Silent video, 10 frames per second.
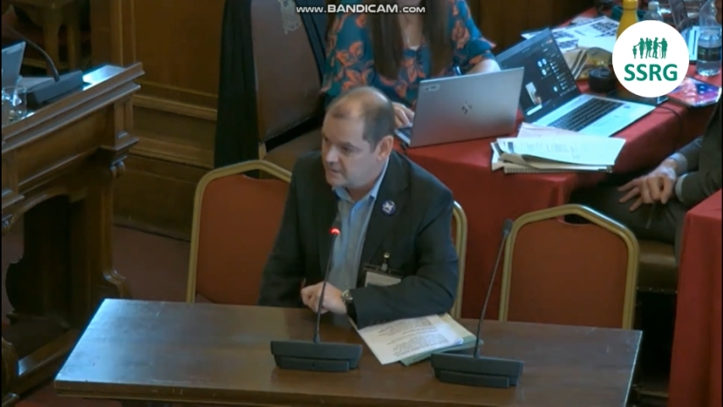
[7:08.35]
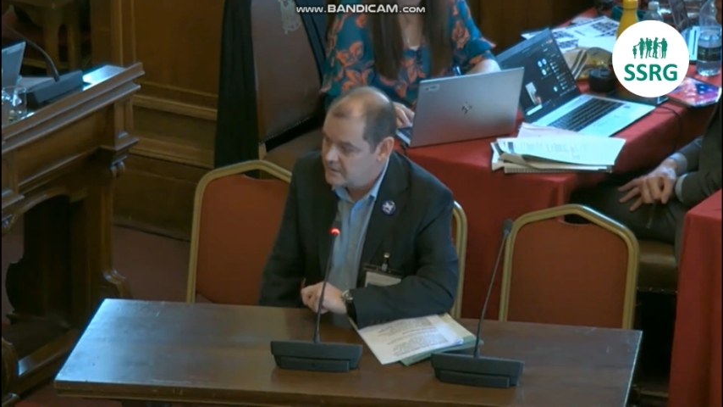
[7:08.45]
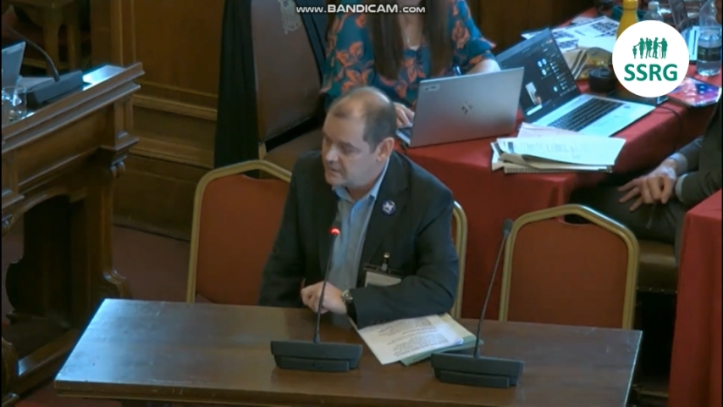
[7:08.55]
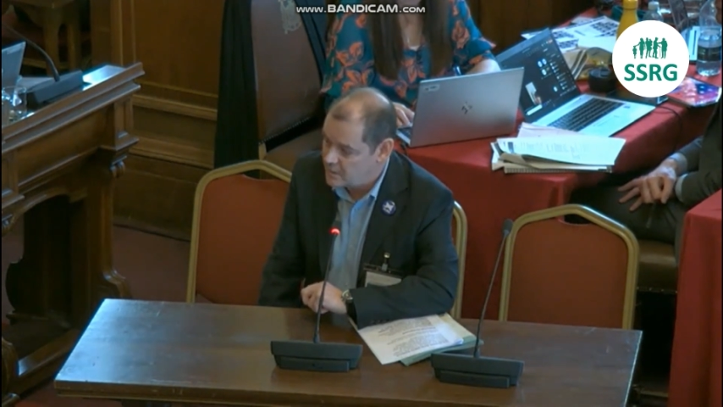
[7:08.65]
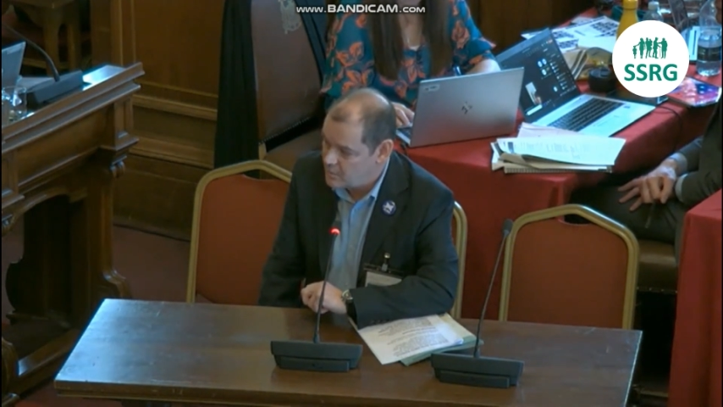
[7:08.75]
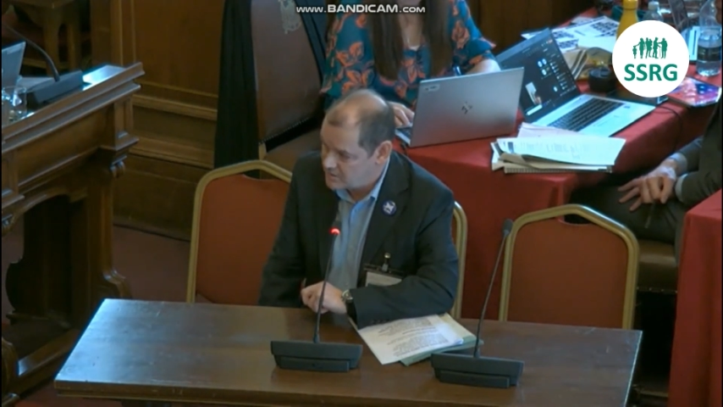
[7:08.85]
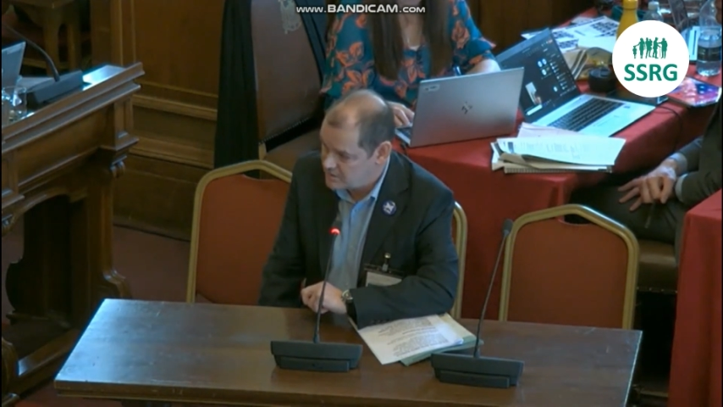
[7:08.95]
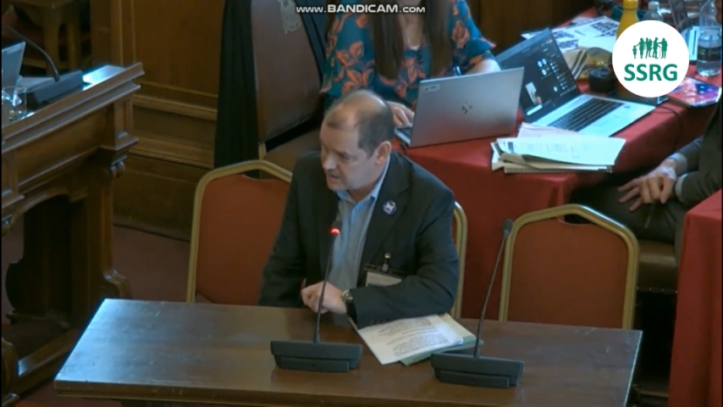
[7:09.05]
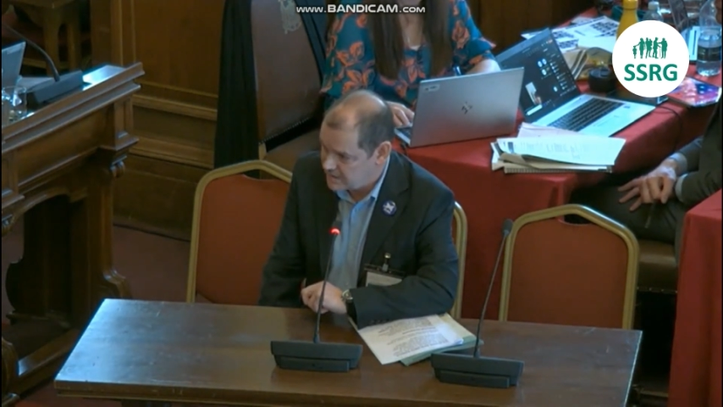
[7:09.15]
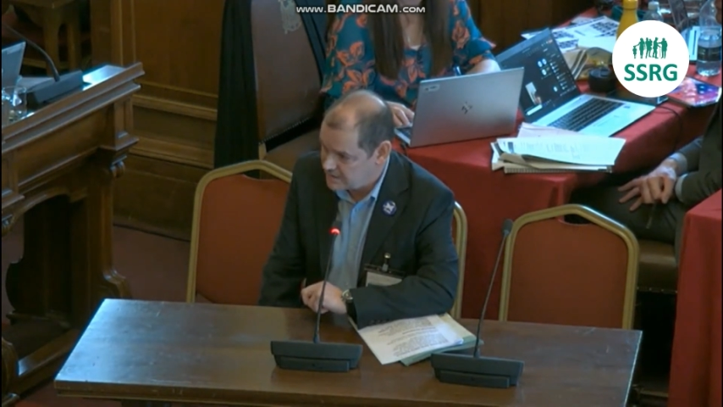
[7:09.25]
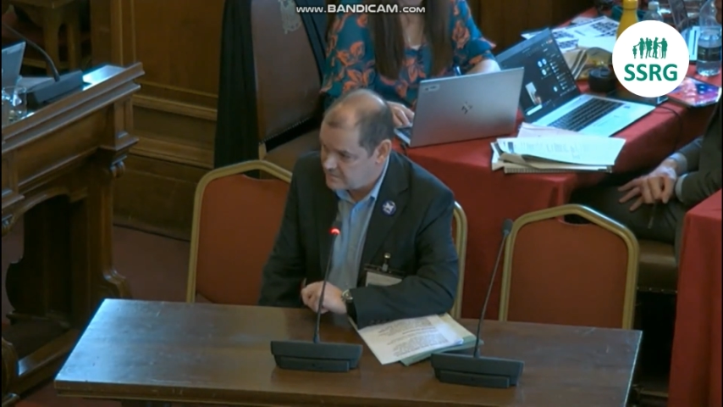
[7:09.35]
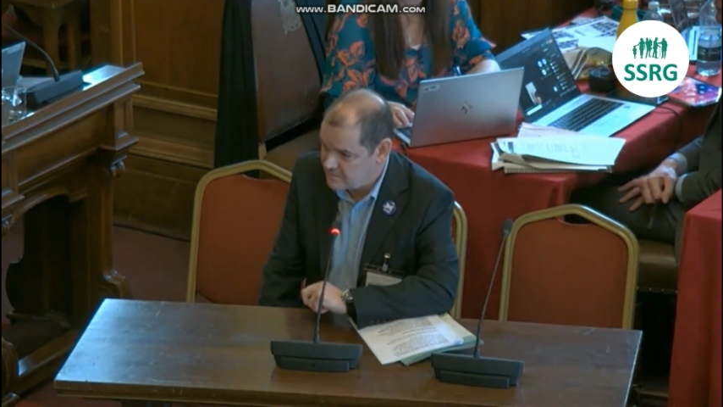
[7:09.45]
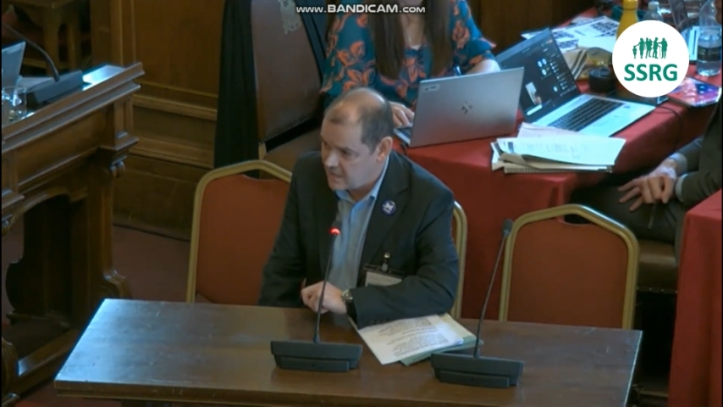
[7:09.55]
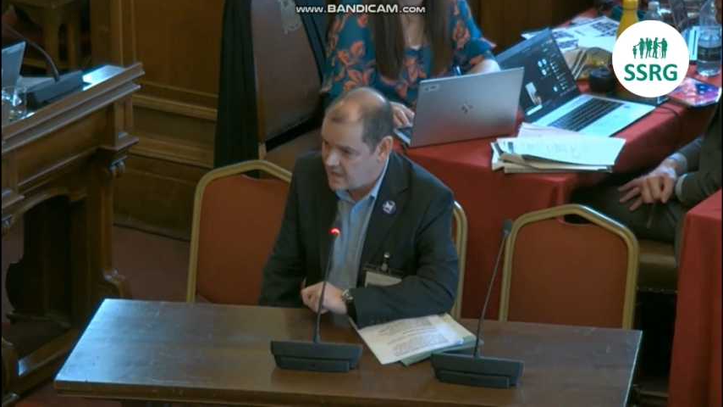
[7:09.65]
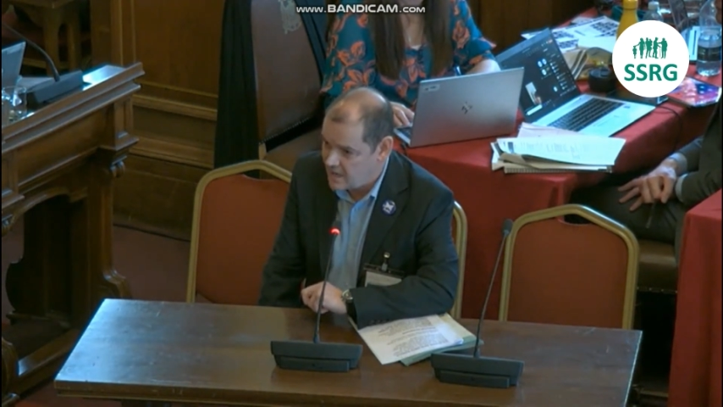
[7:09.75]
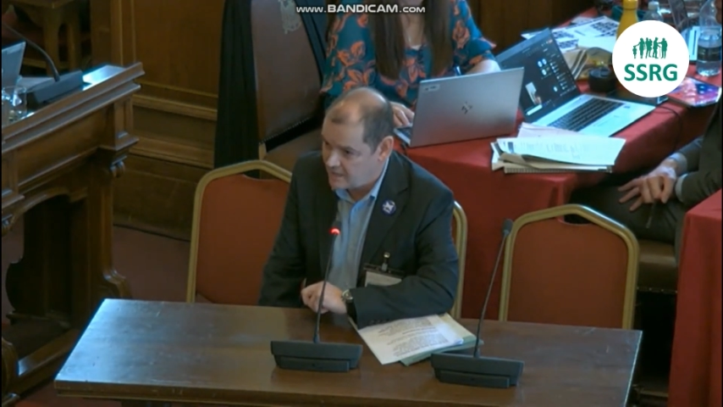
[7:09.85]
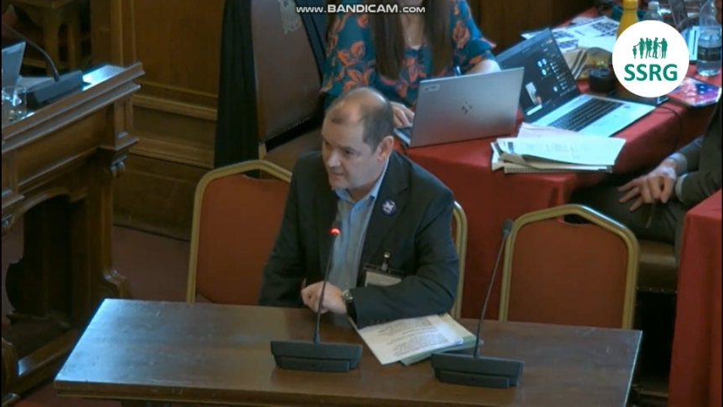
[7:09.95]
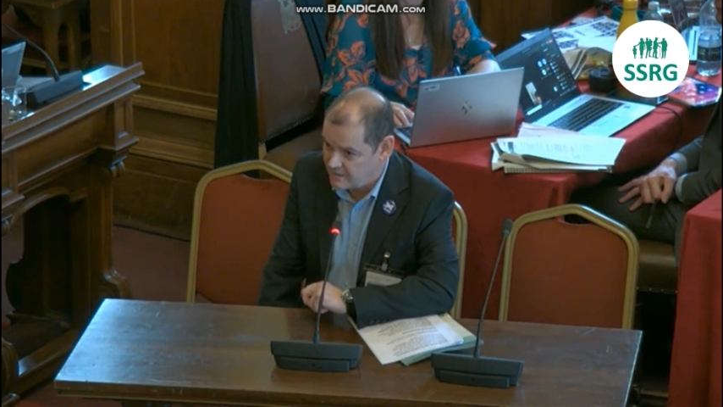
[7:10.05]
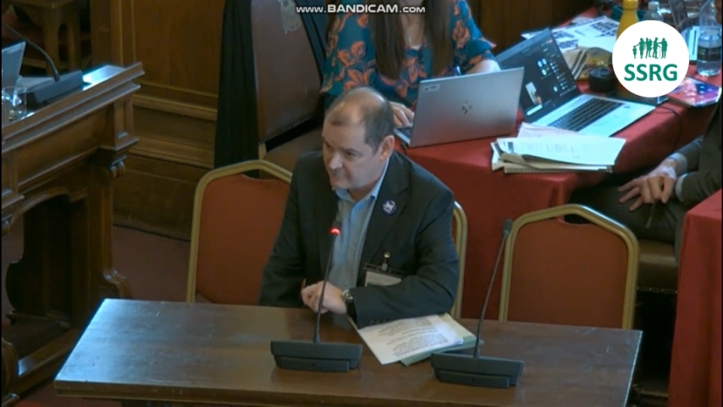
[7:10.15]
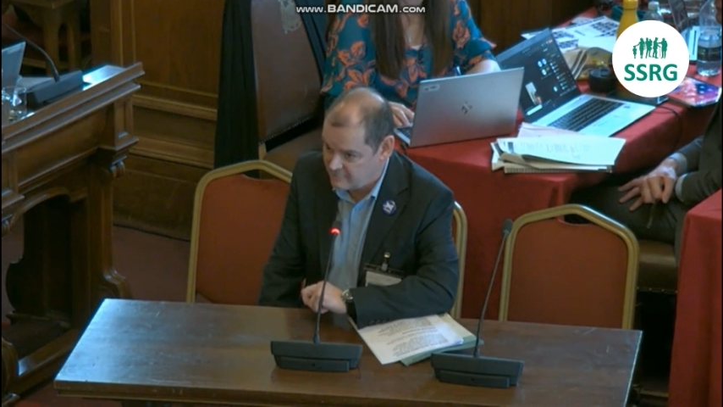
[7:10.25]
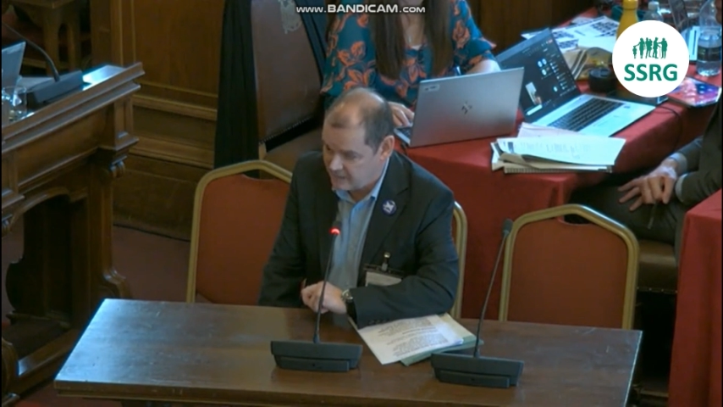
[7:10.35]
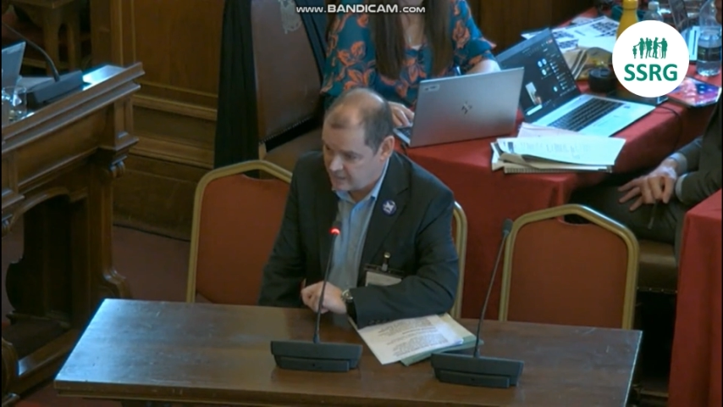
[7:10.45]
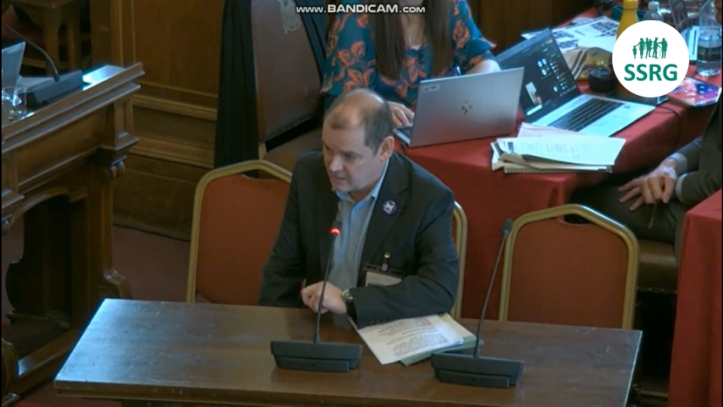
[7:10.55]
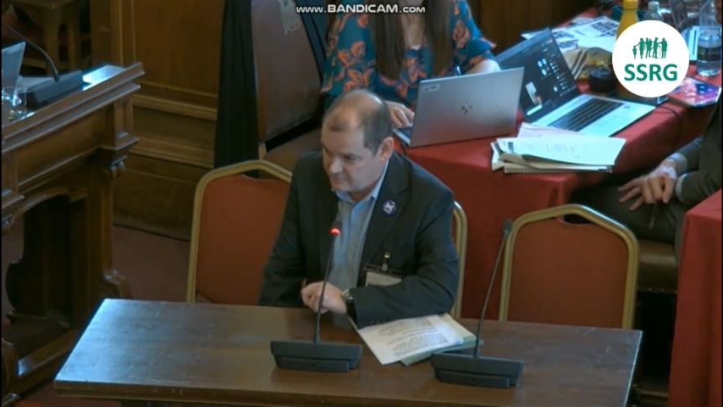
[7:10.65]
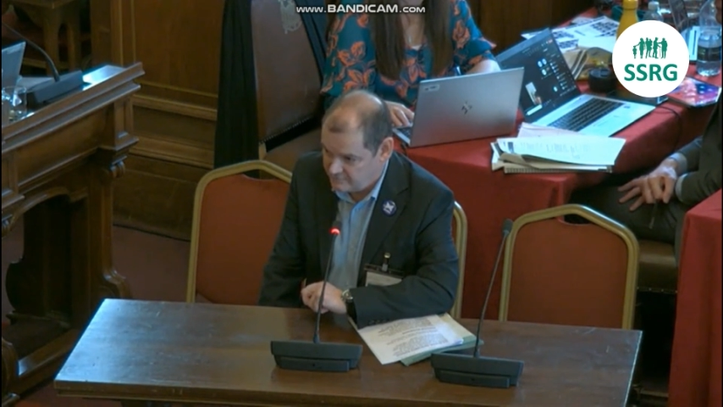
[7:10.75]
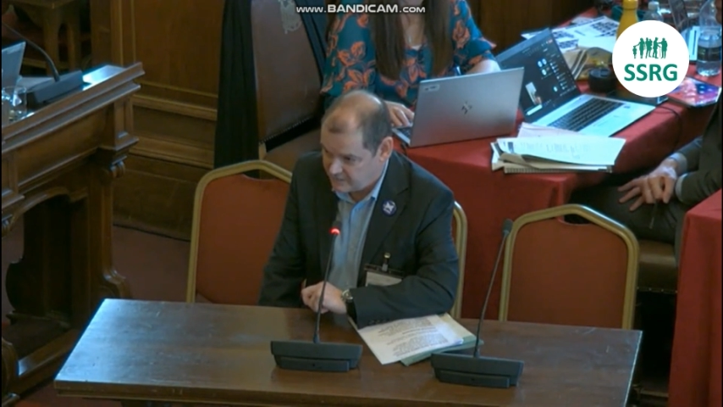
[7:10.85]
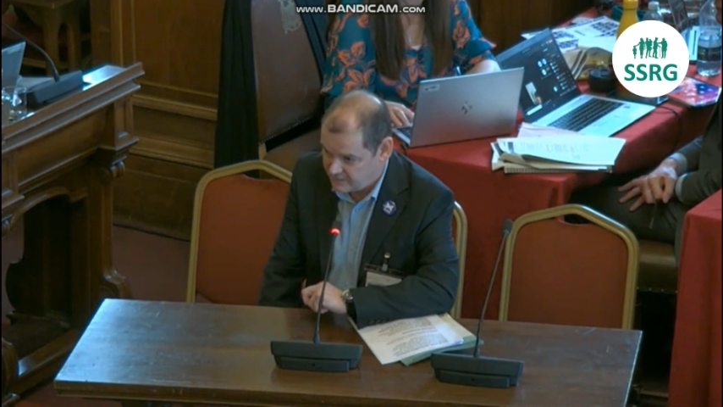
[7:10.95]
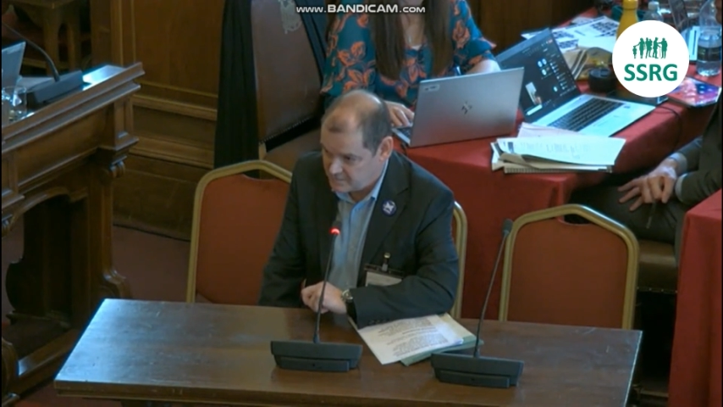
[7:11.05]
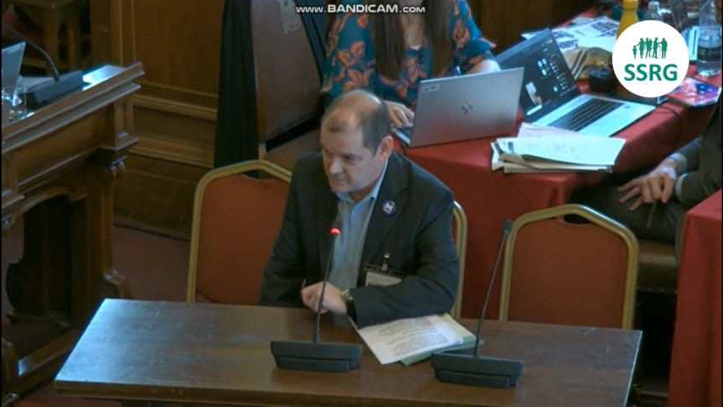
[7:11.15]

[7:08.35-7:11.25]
the Equality Act, they are therefore in conflict